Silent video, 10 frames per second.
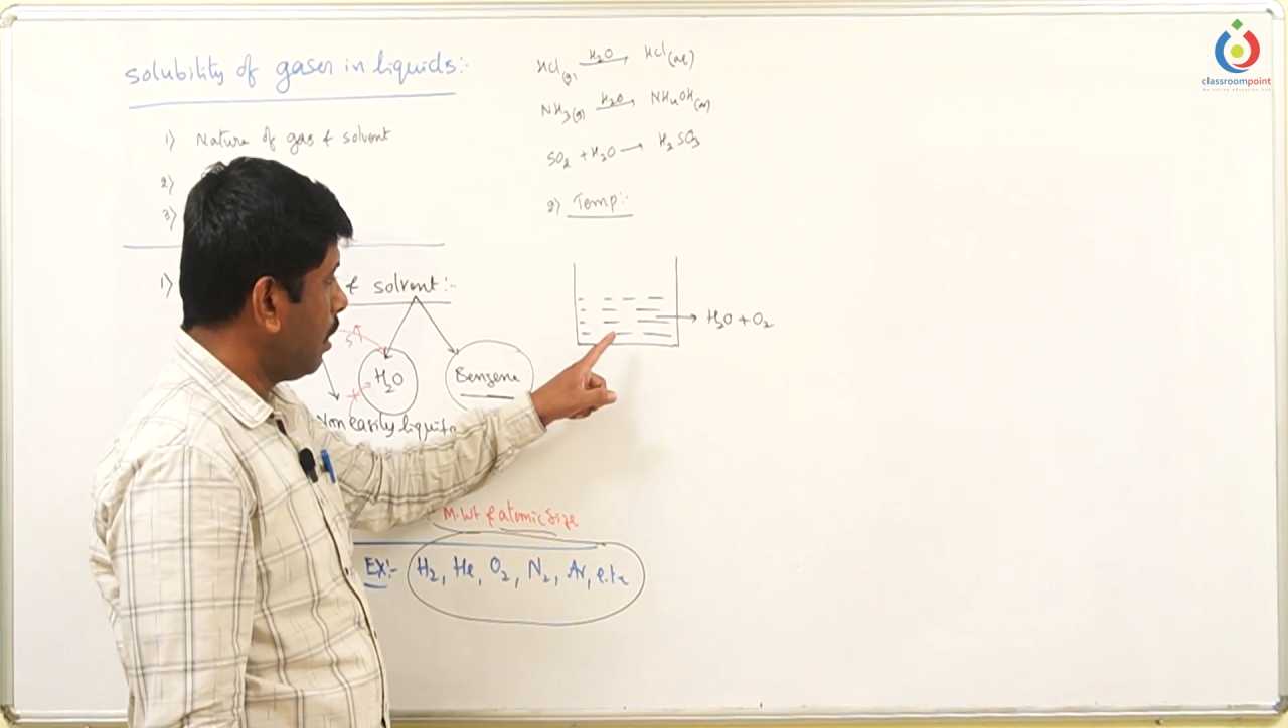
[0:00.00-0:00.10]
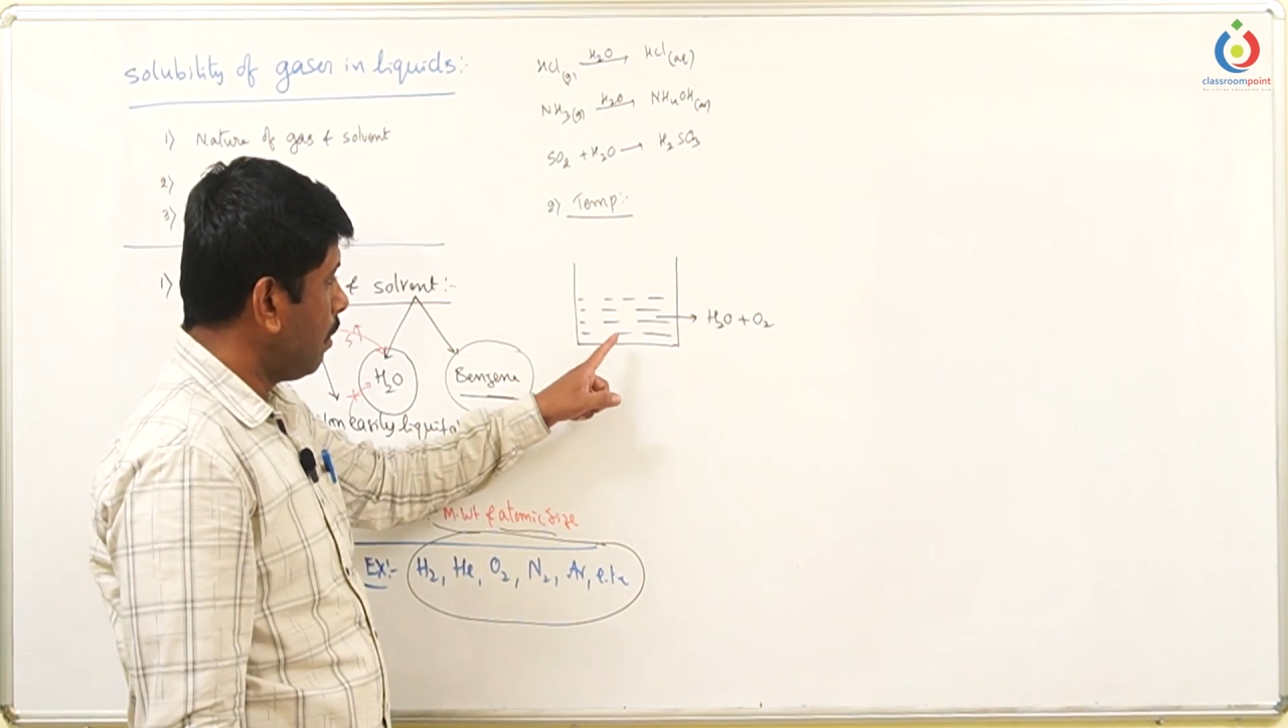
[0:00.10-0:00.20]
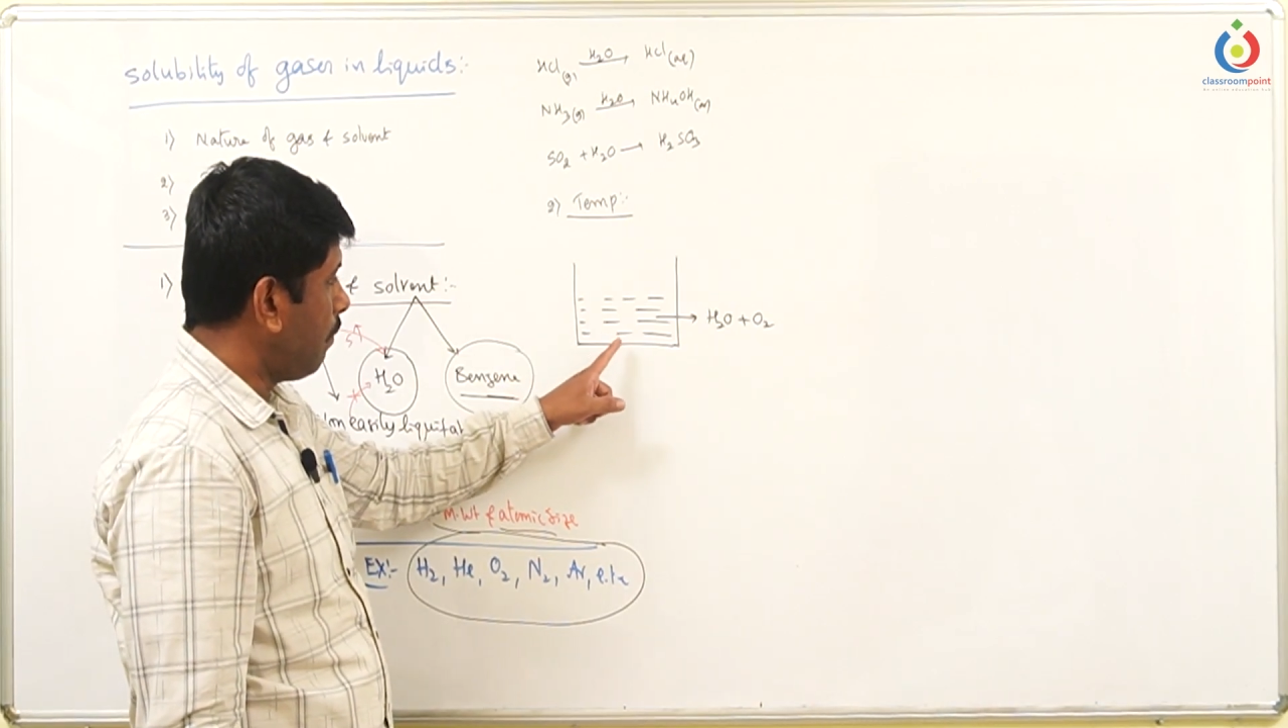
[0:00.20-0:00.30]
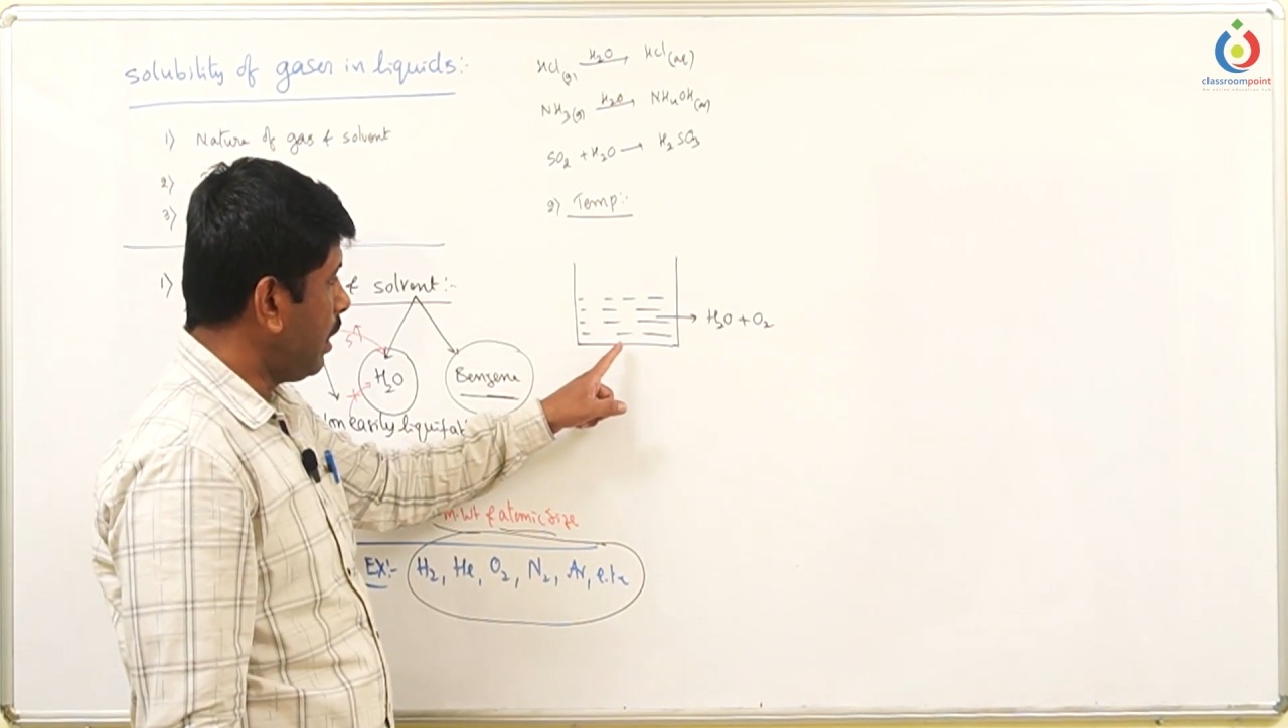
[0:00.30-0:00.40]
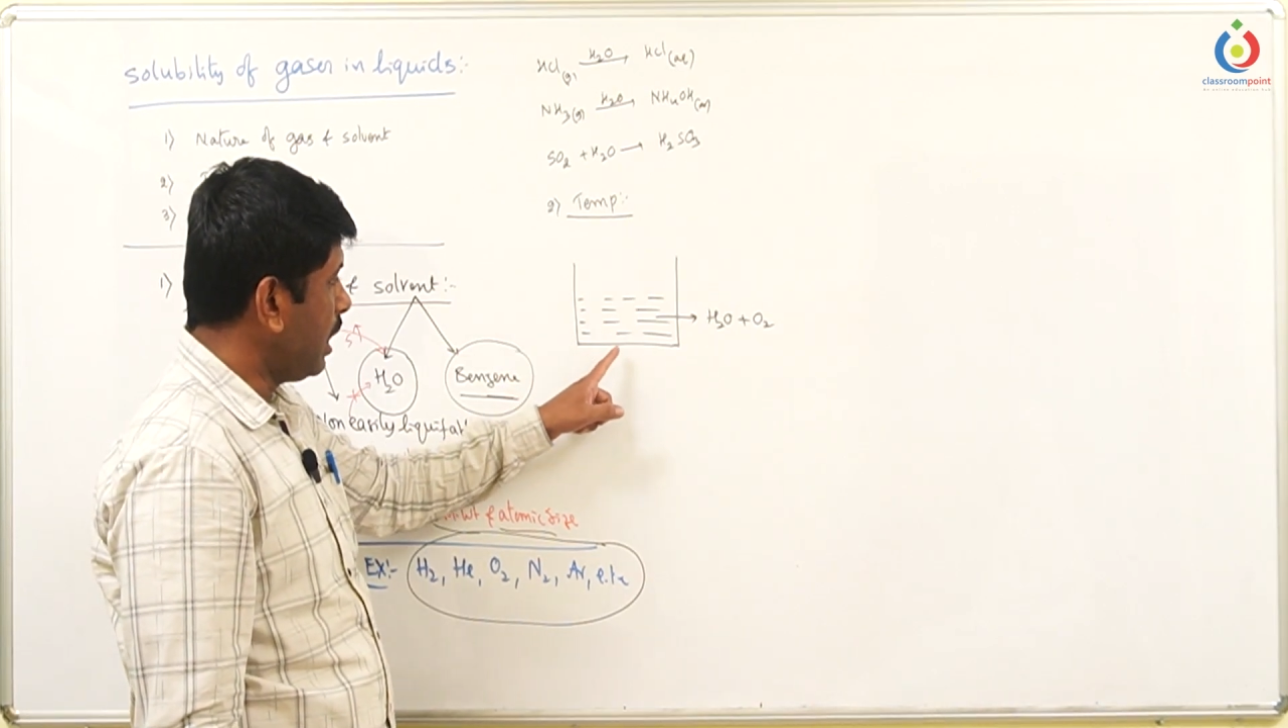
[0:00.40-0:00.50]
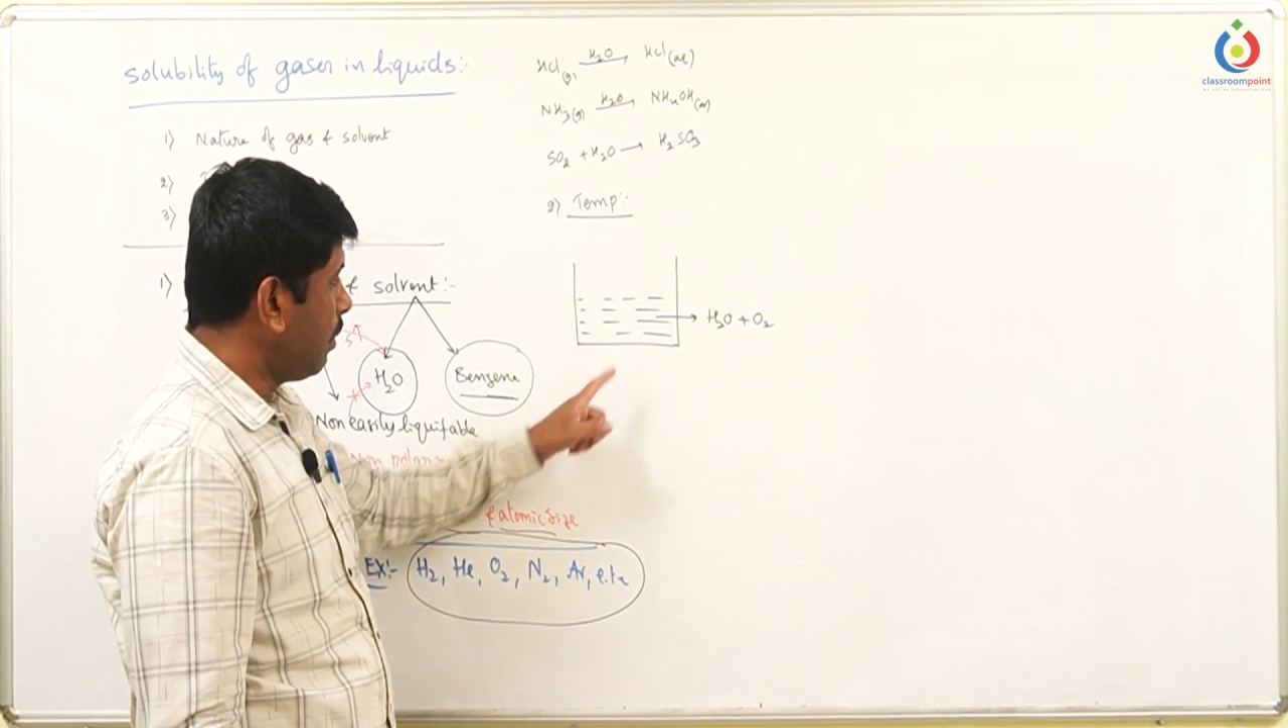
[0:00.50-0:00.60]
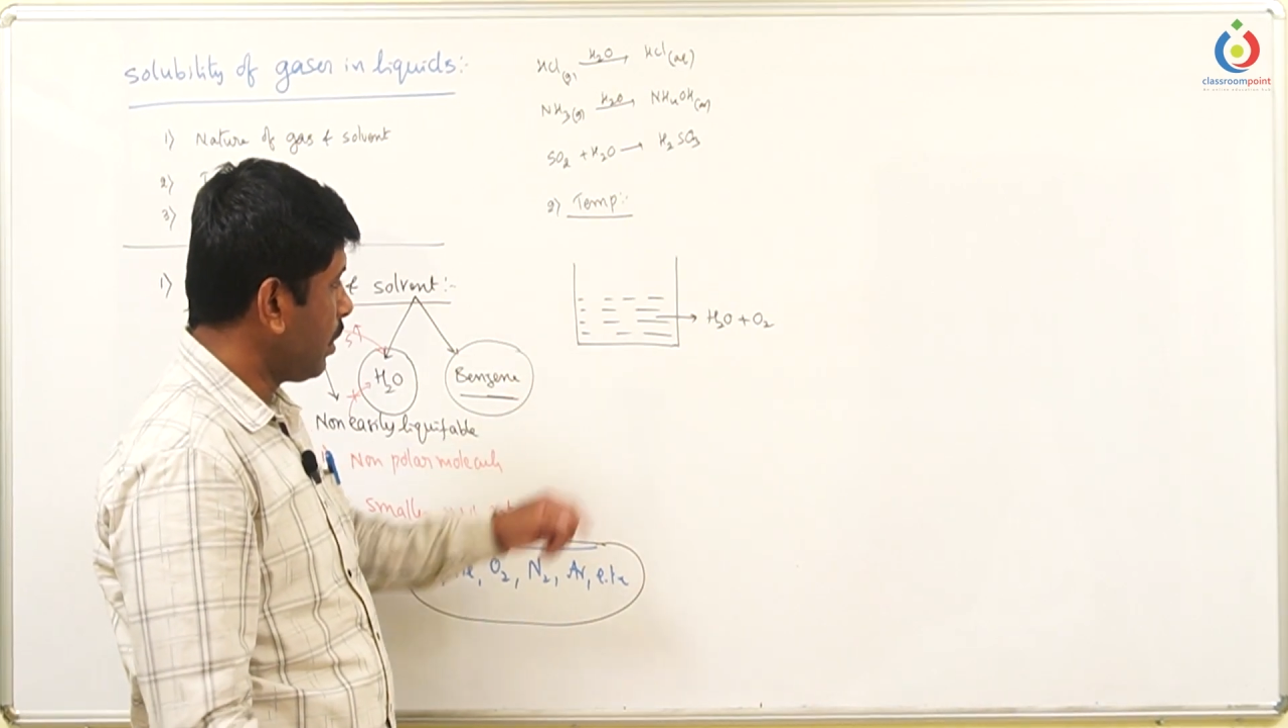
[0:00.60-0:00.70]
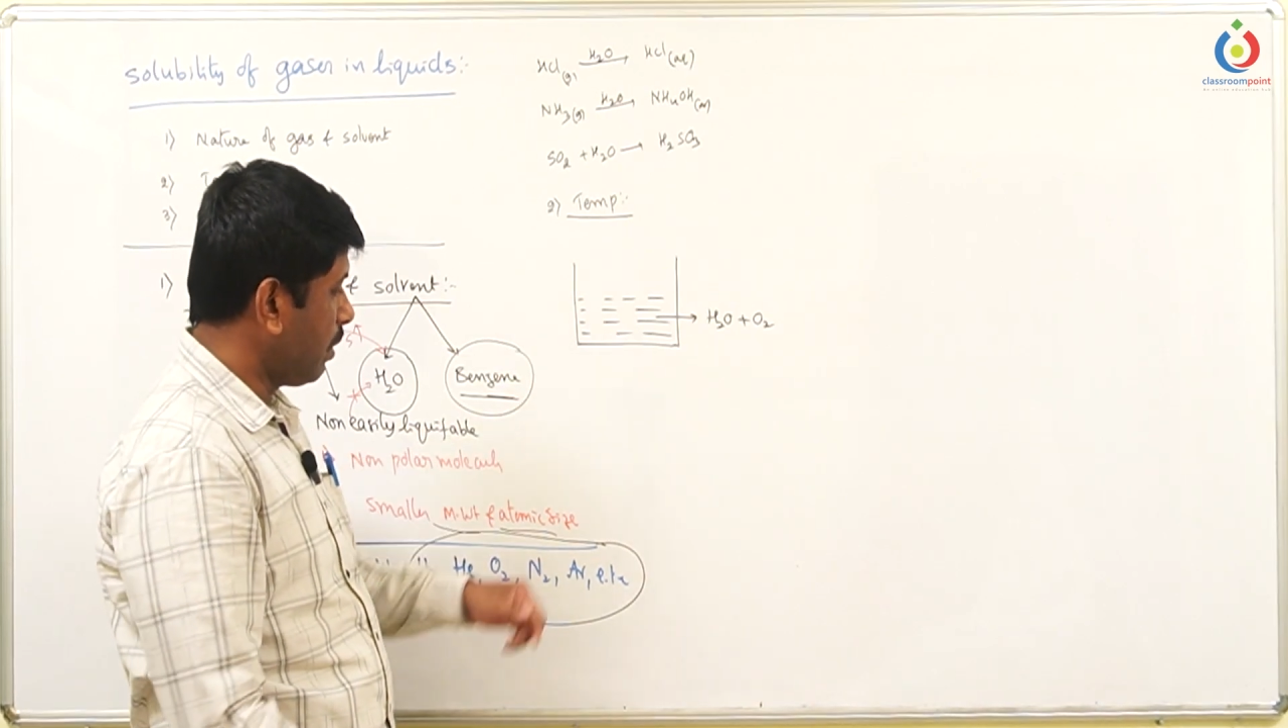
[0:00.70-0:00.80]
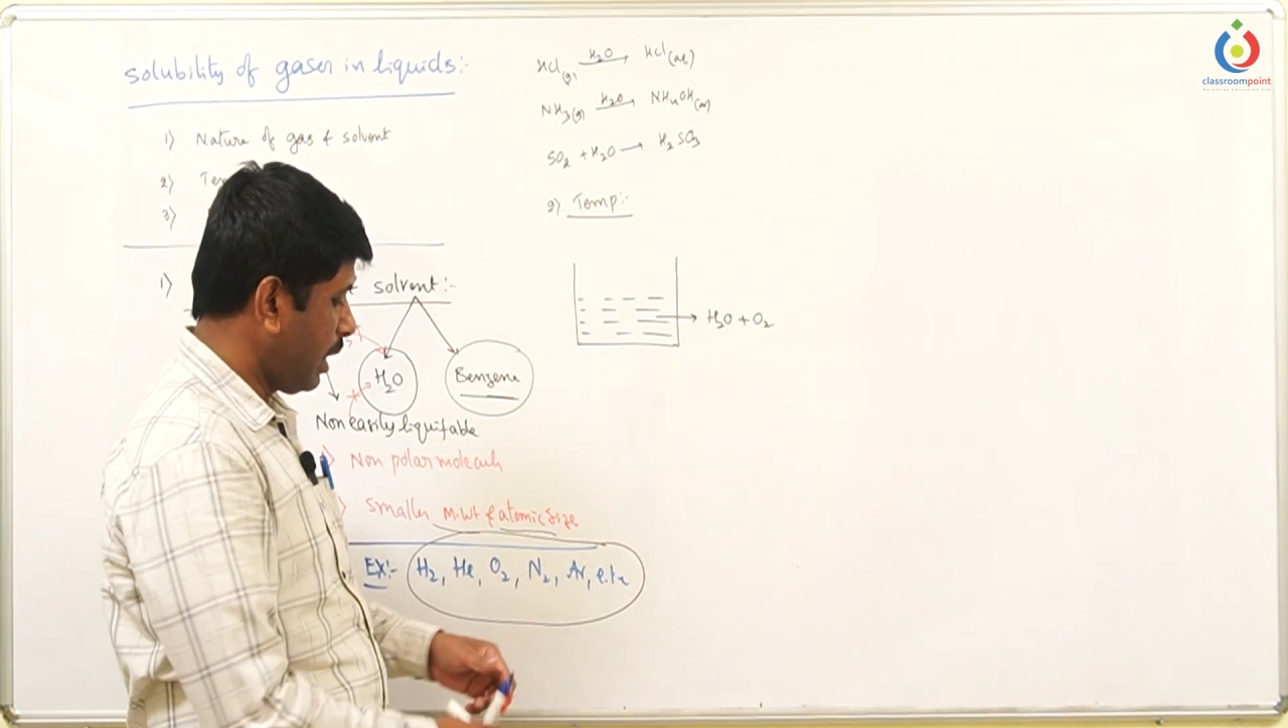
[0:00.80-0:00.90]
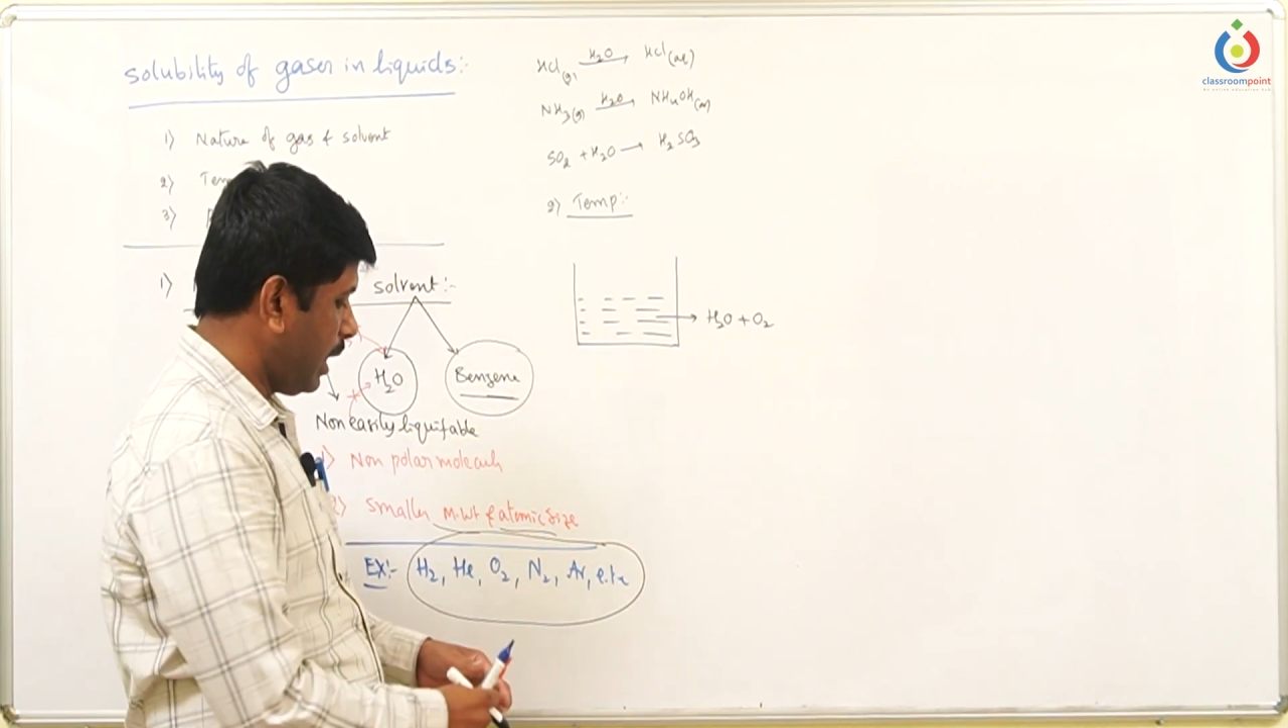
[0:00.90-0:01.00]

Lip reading: whenever you are